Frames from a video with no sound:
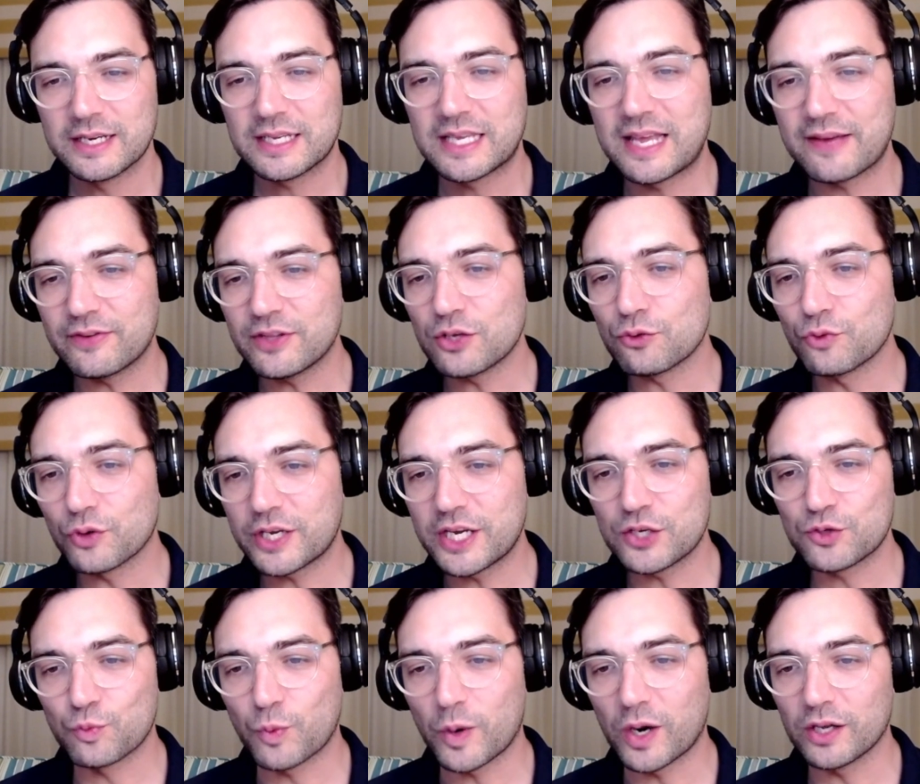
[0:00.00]
Given that
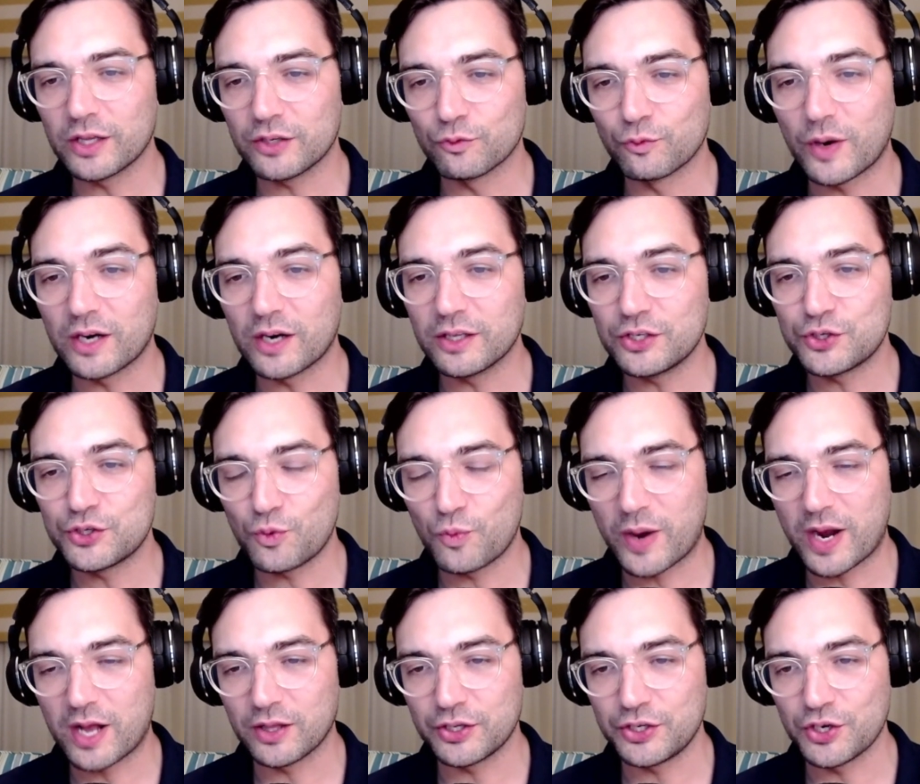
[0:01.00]
rookies rarely do
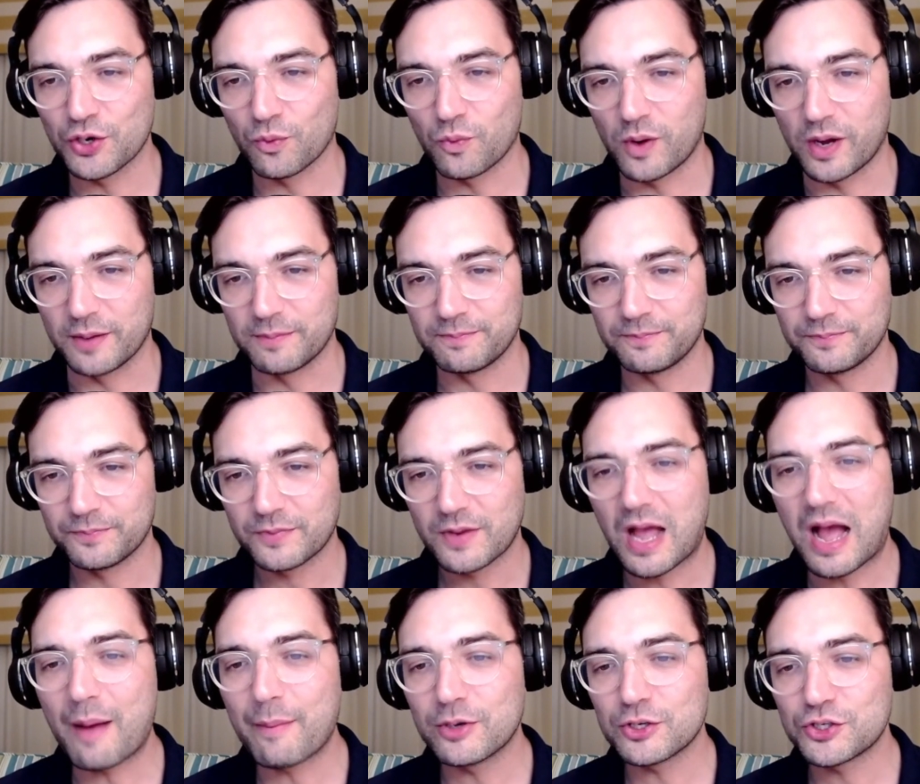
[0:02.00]
well in year one,
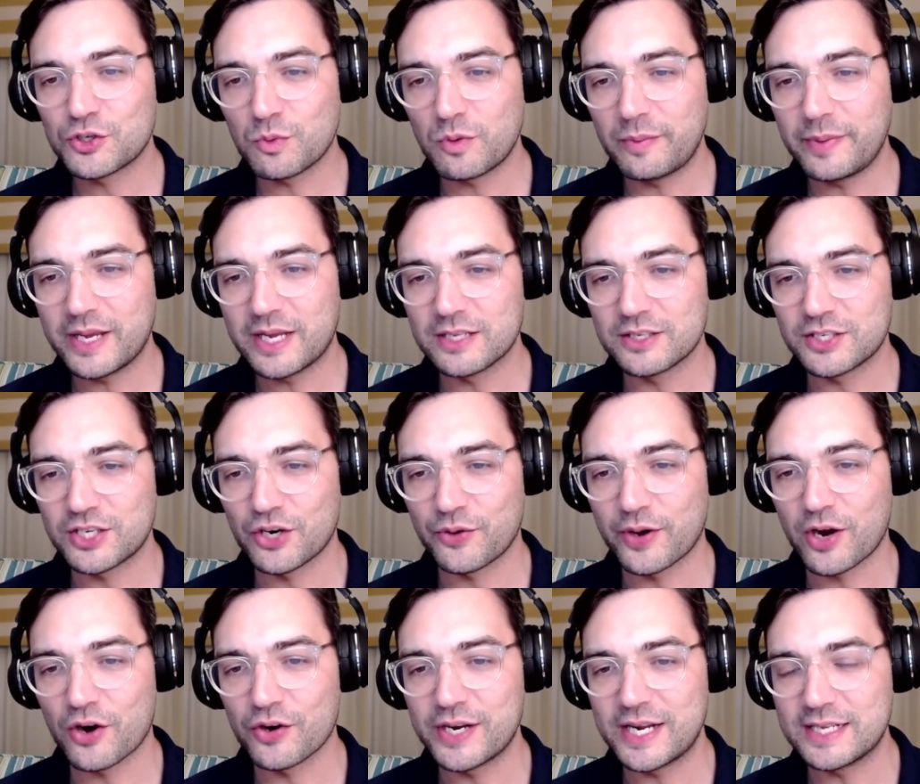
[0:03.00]
how much should we be
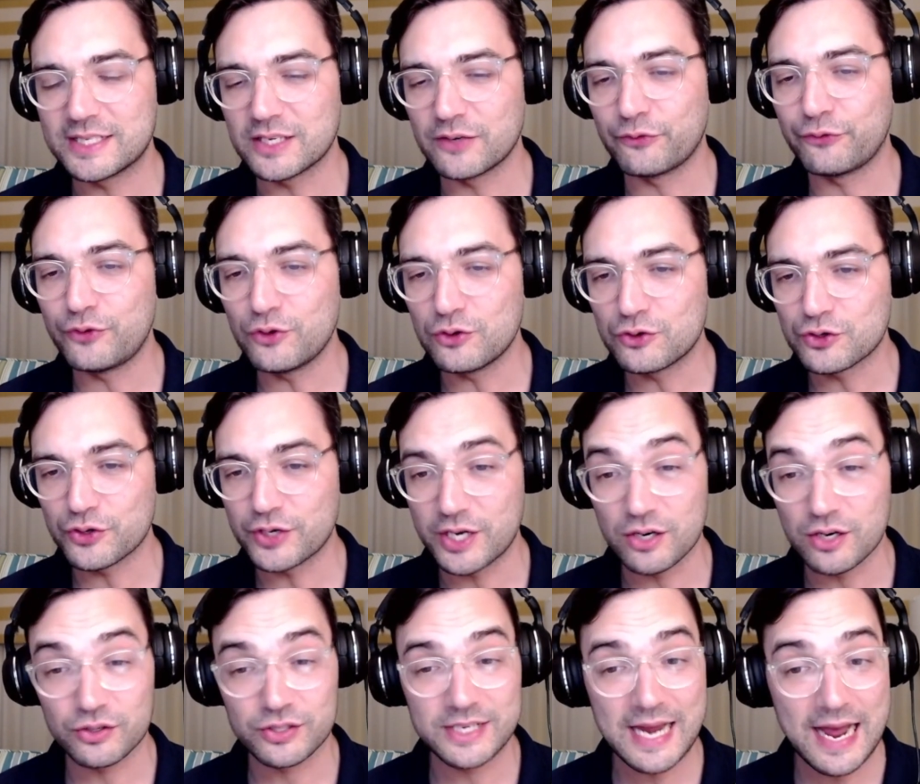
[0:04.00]
considering our needs in future
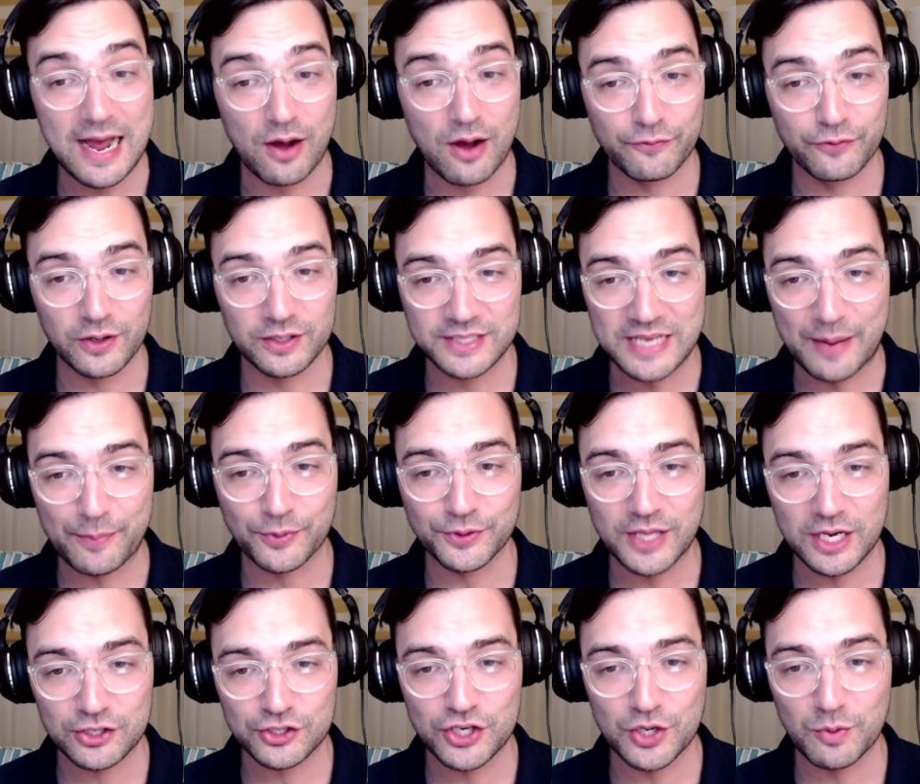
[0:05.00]
years now? For example,
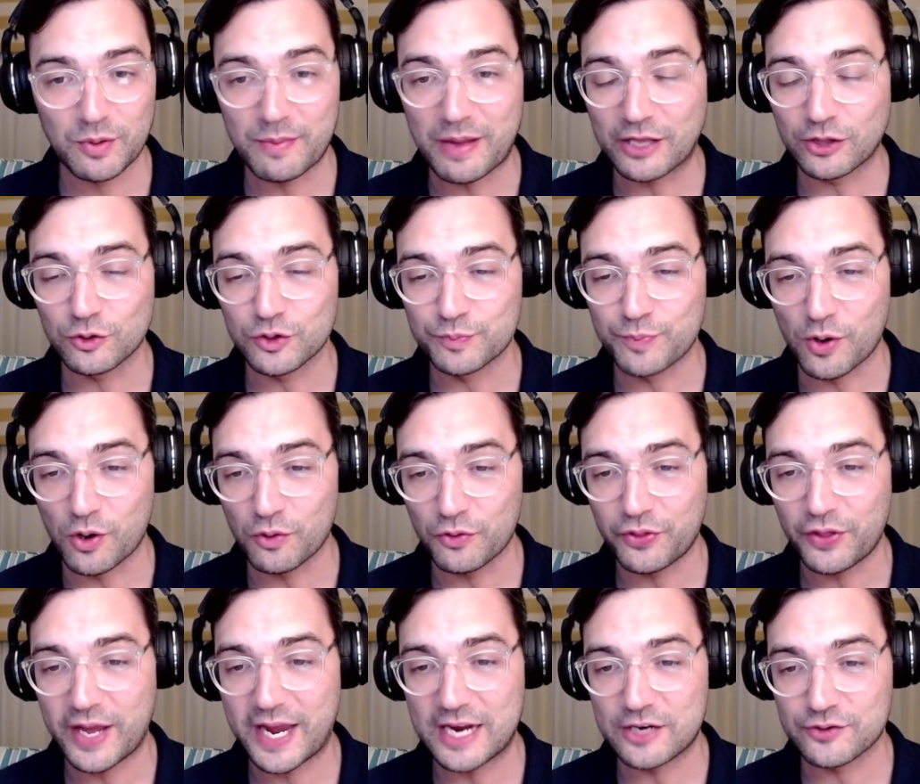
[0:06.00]
next year we might lose
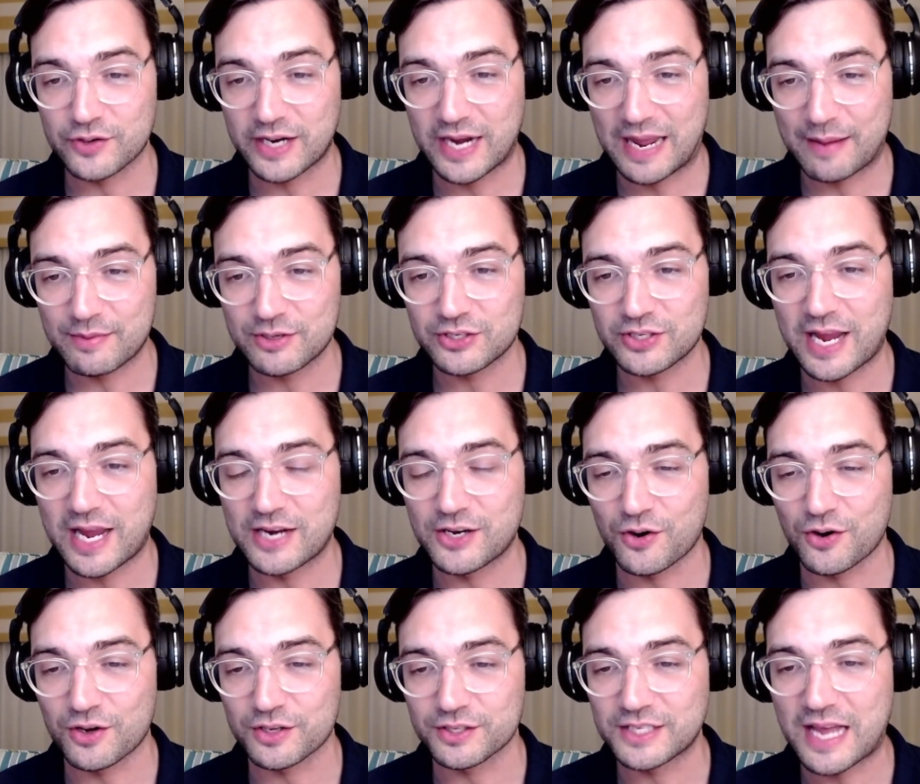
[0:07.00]
both Adrian Amos and
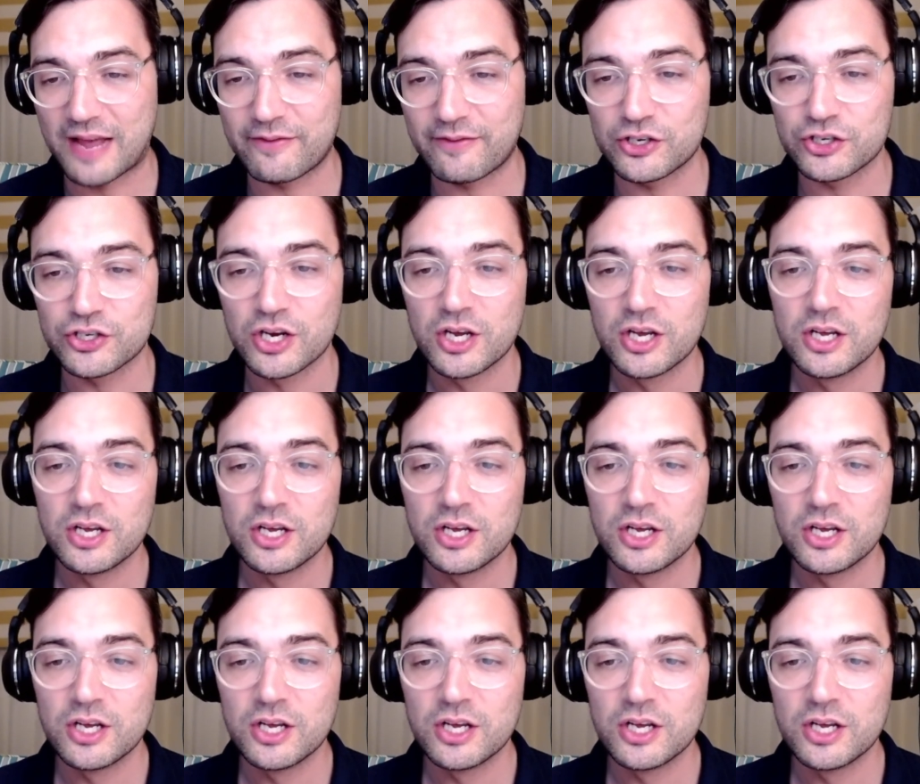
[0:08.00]
Darnell Savage.